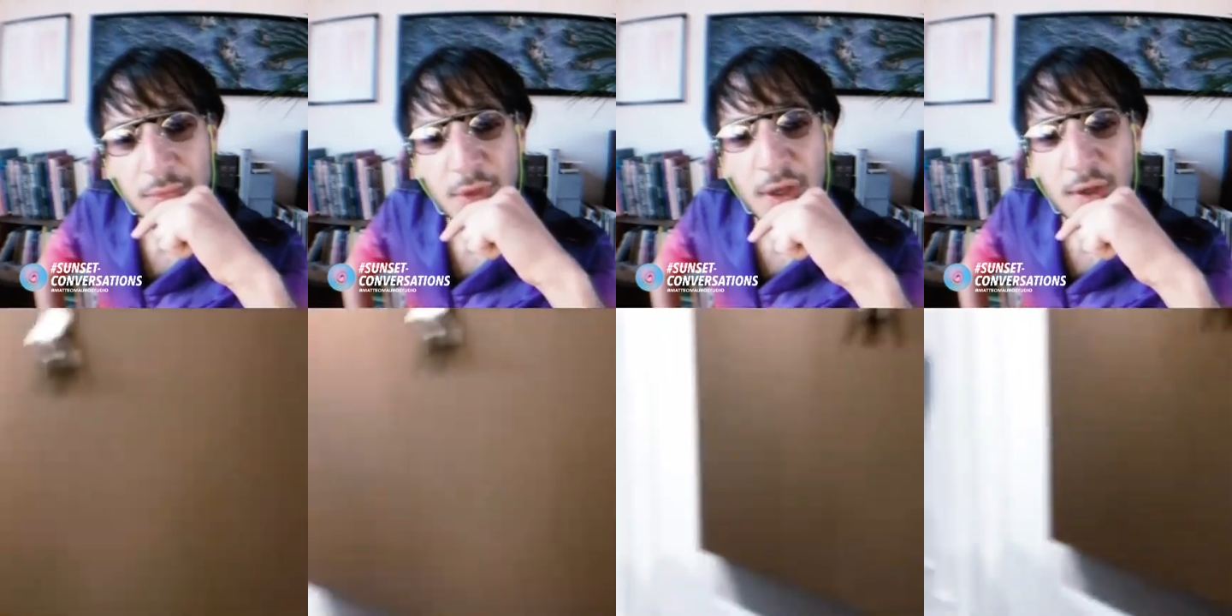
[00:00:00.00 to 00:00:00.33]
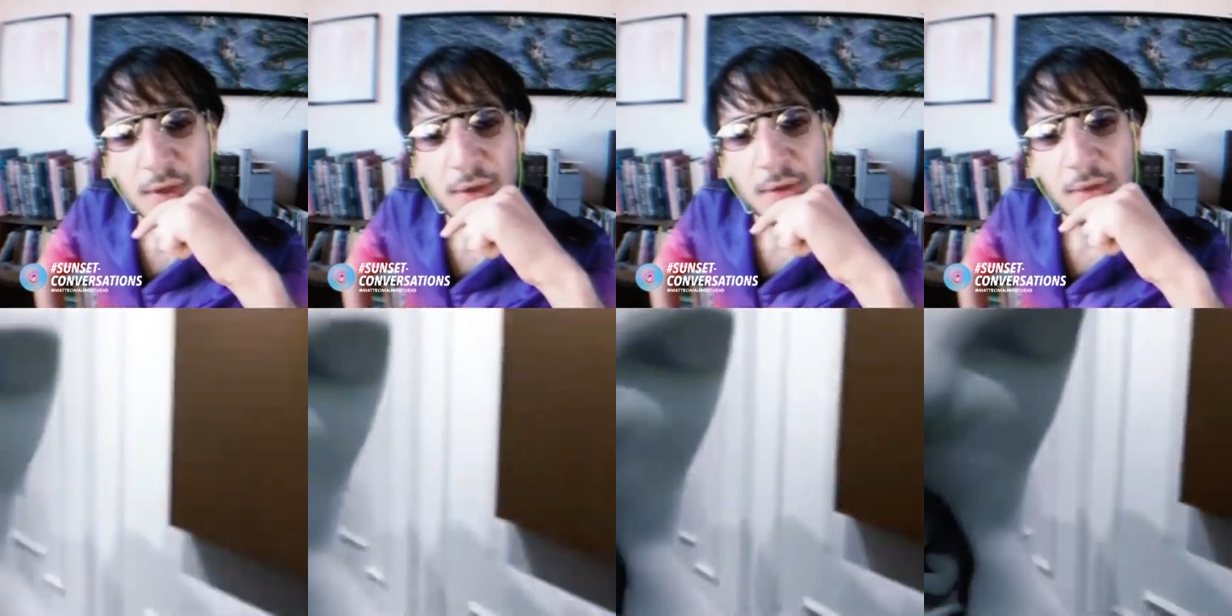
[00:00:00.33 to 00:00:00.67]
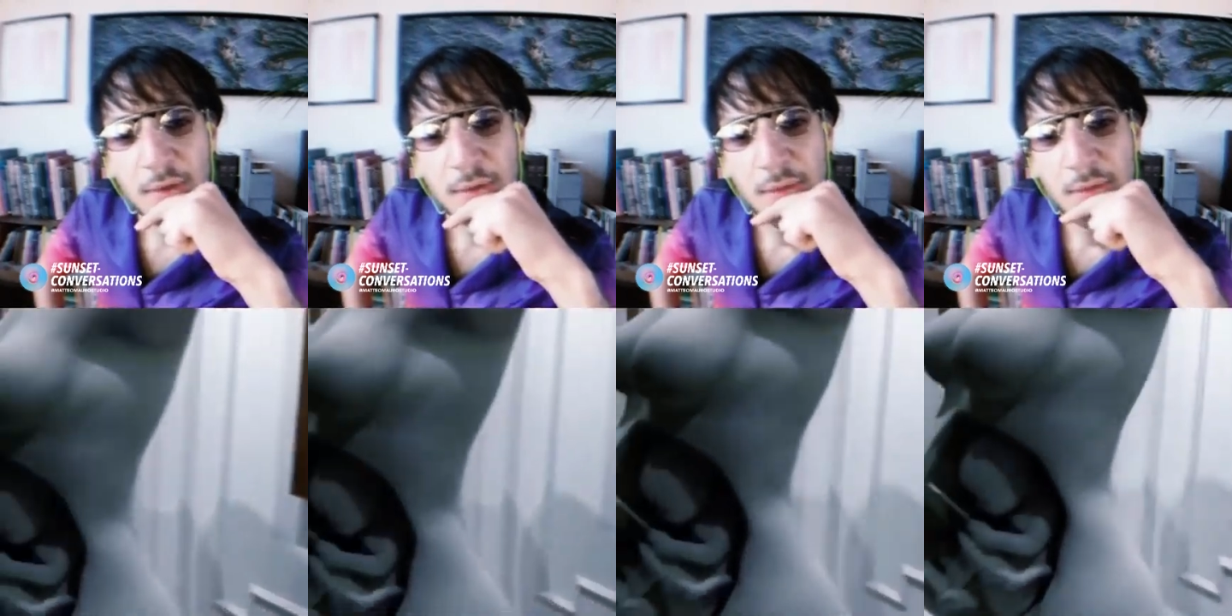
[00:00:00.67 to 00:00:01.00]
sometimes I
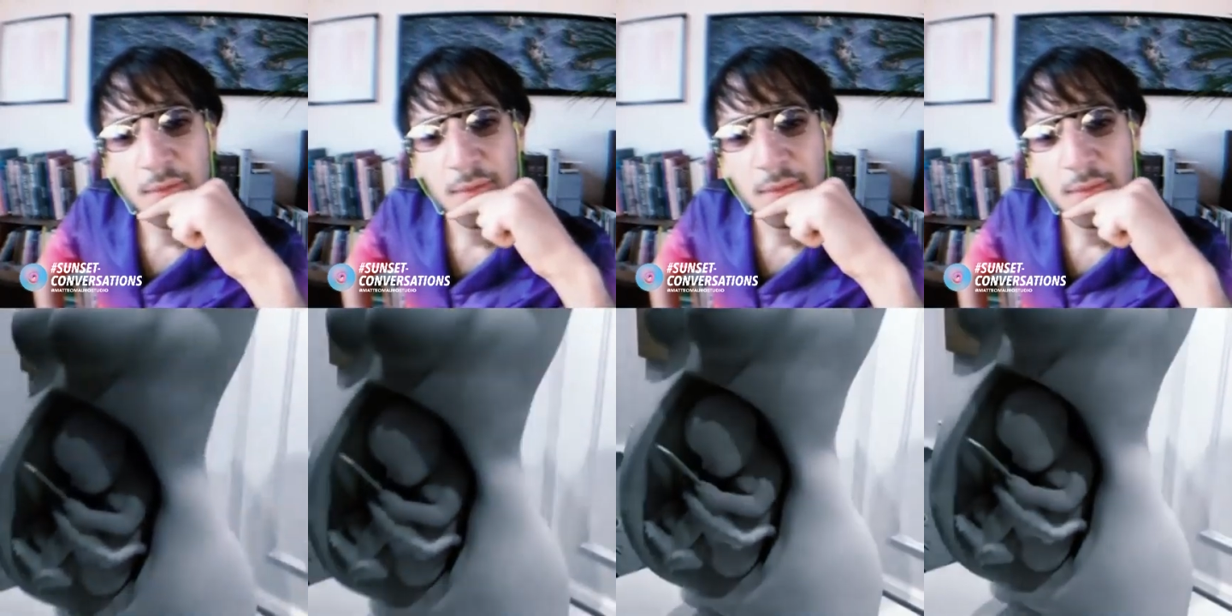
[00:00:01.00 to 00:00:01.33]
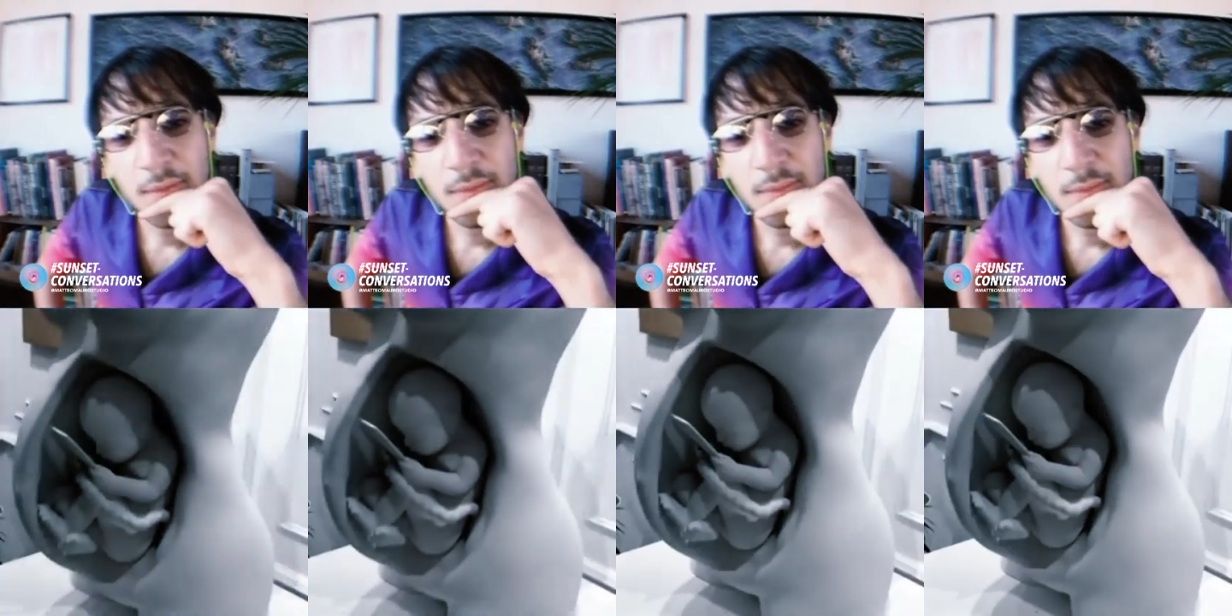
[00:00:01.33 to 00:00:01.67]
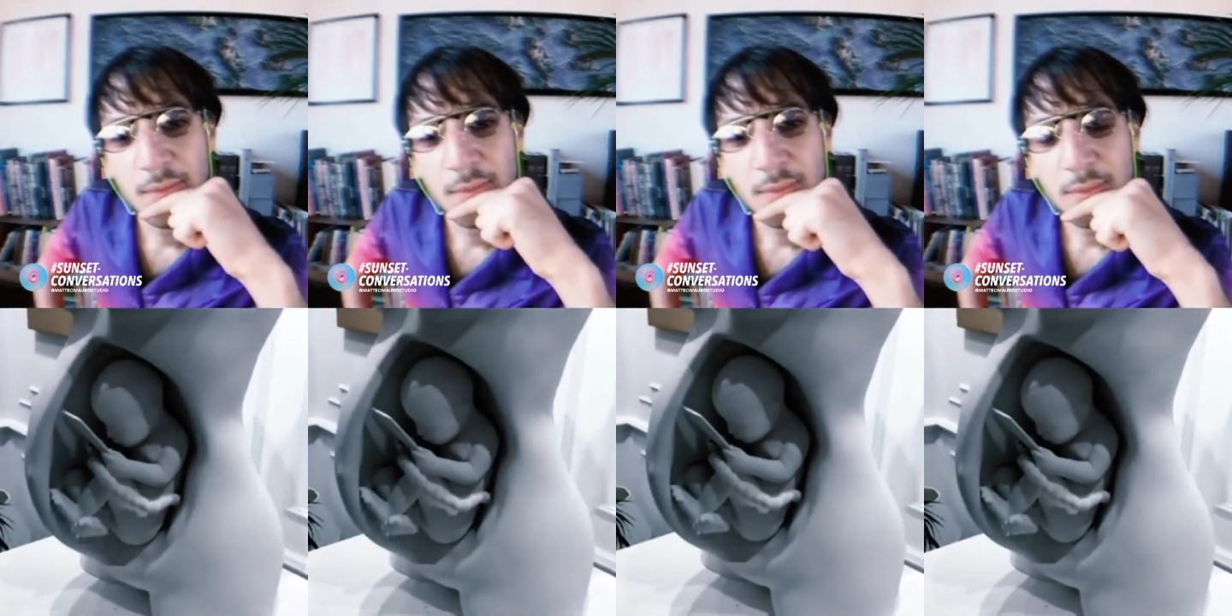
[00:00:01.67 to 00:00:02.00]
had to create something
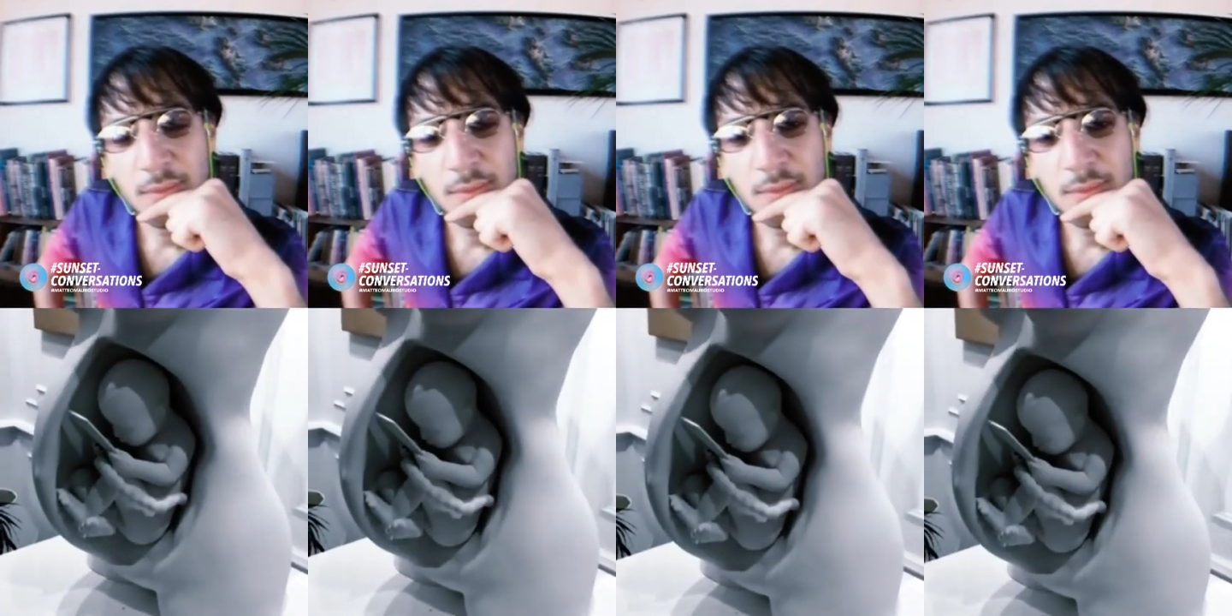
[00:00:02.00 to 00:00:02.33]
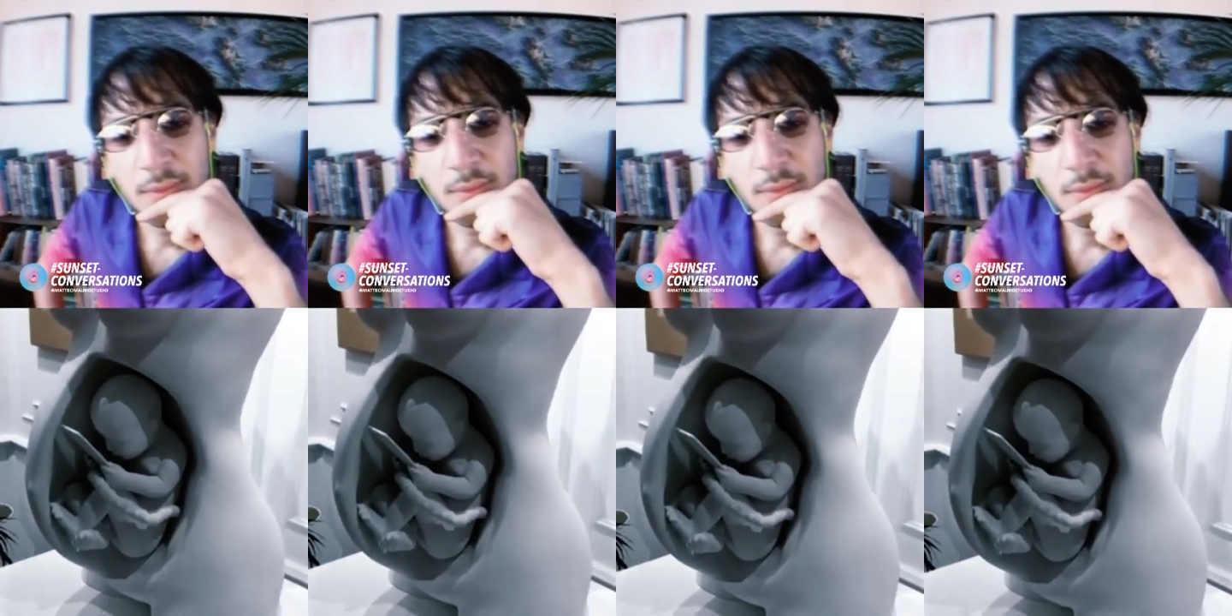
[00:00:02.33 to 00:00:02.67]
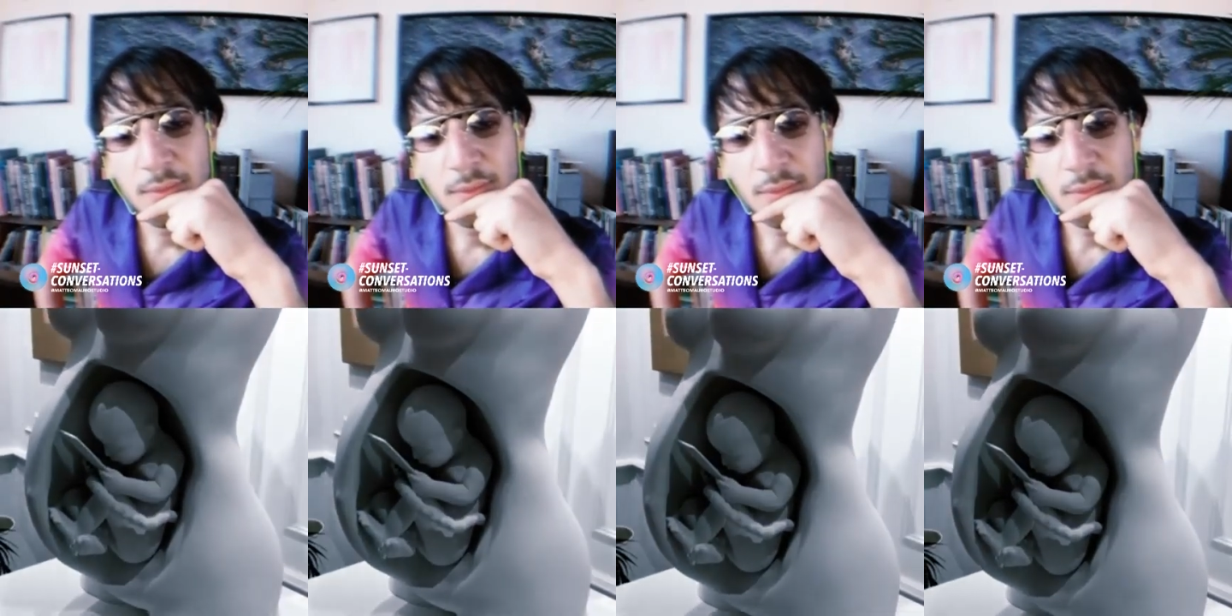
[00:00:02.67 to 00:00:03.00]
that anybody
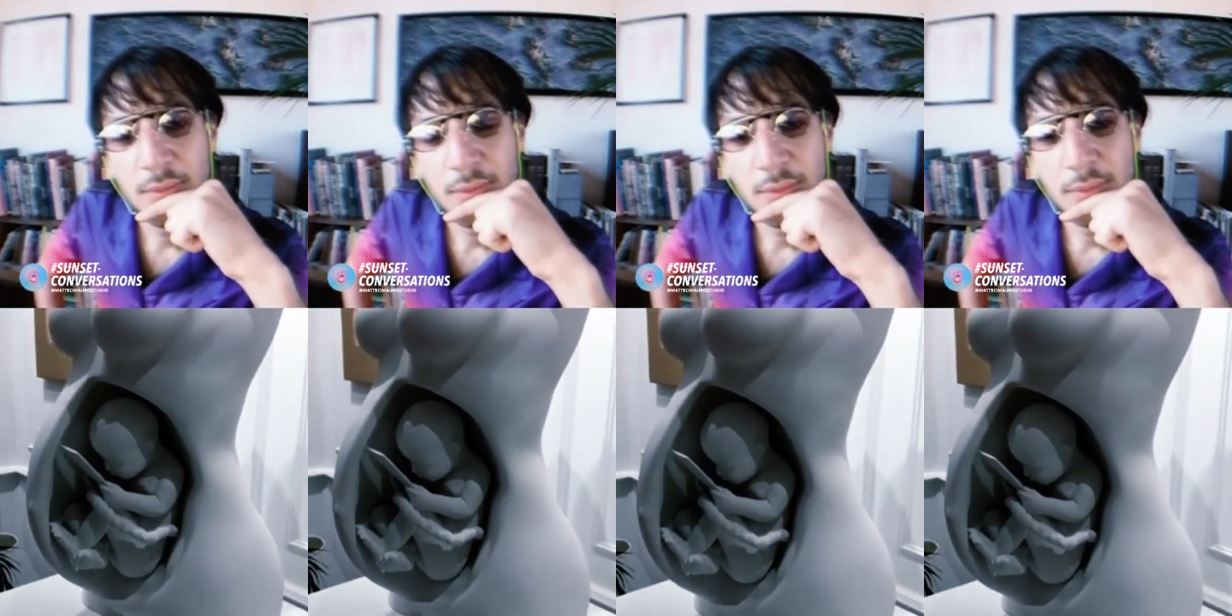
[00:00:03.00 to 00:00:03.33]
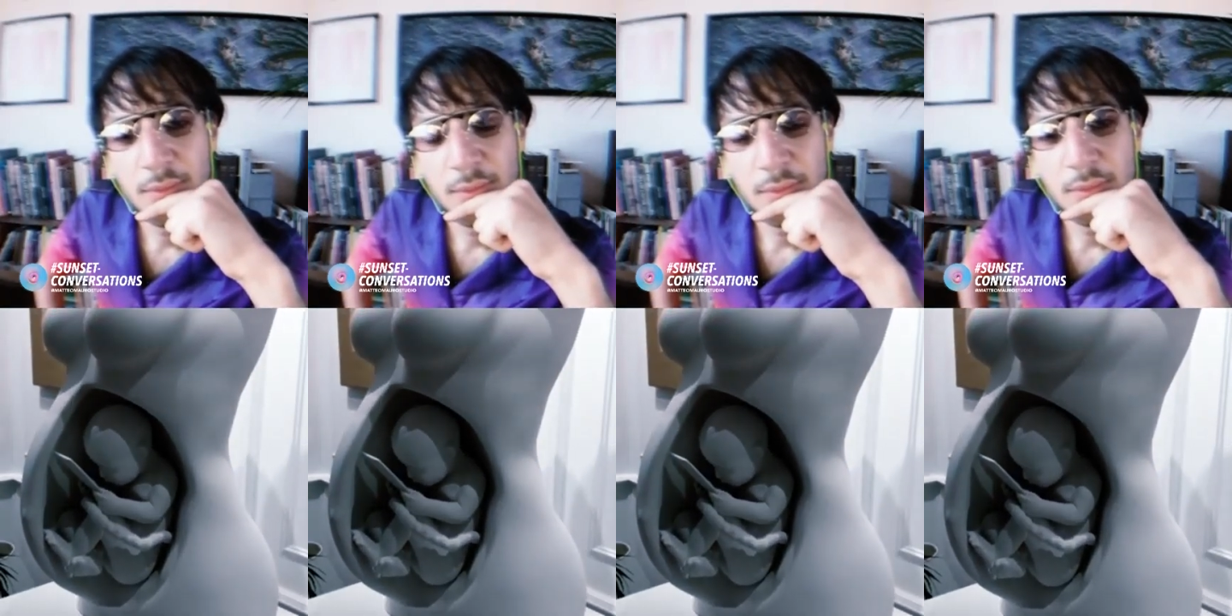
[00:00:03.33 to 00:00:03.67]
can understand it